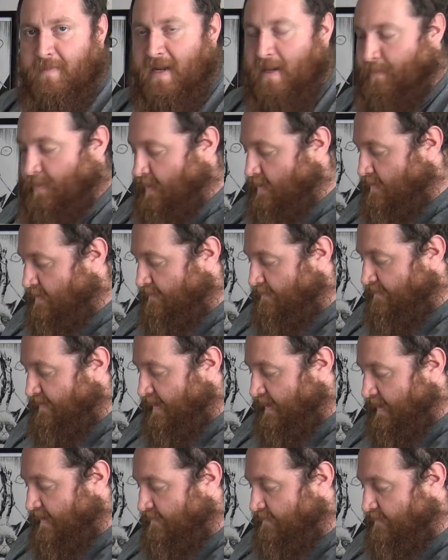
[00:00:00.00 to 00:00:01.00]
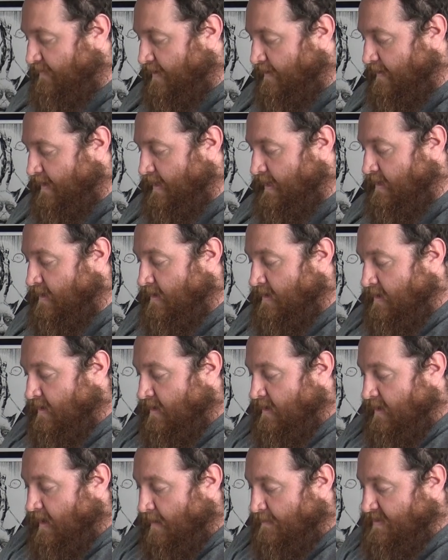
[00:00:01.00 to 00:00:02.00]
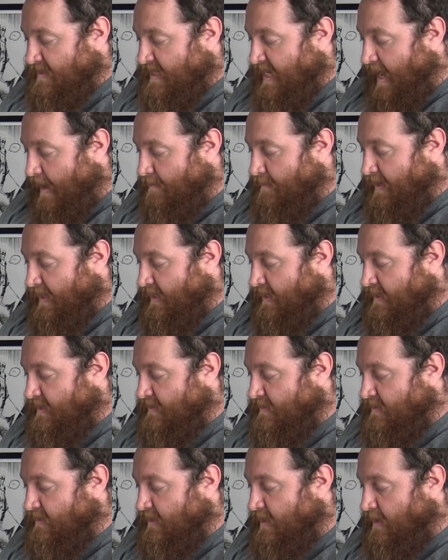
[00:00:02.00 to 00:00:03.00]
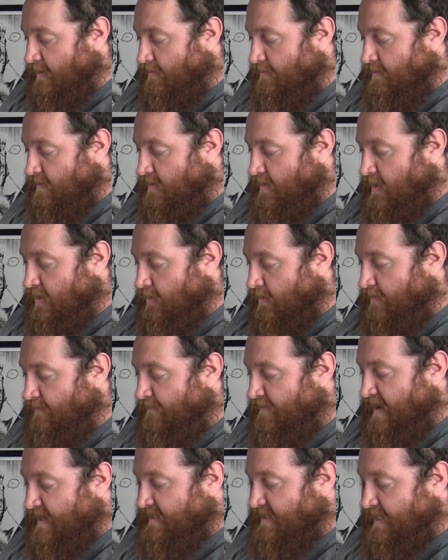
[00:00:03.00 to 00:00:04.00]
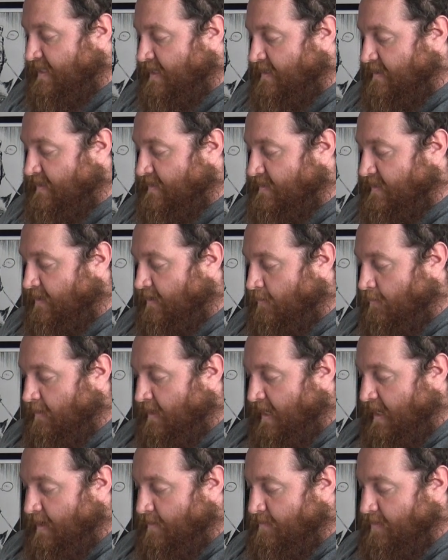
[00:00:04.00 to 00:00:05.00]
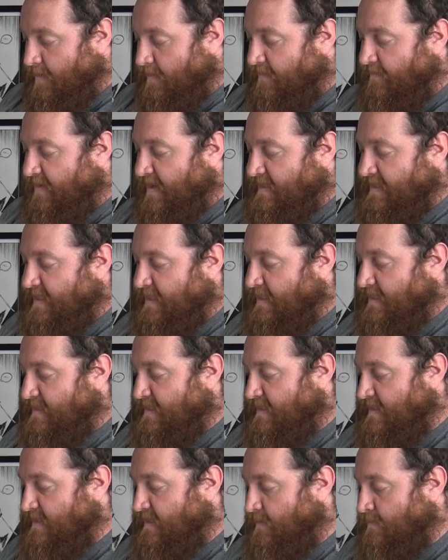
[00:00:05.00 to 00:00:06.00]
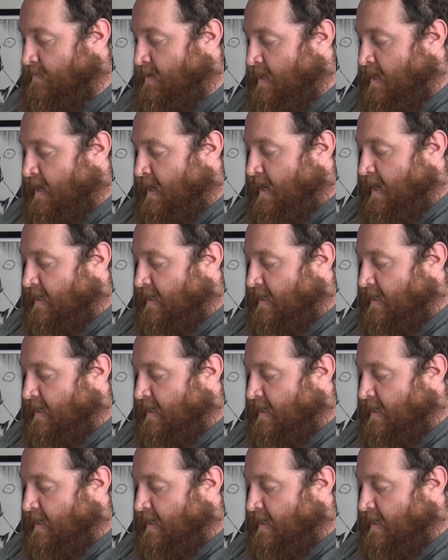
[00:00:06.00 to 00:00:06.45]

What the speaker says: people feeling very upset because, you know, you're investing in this whole game, you're investing in this system,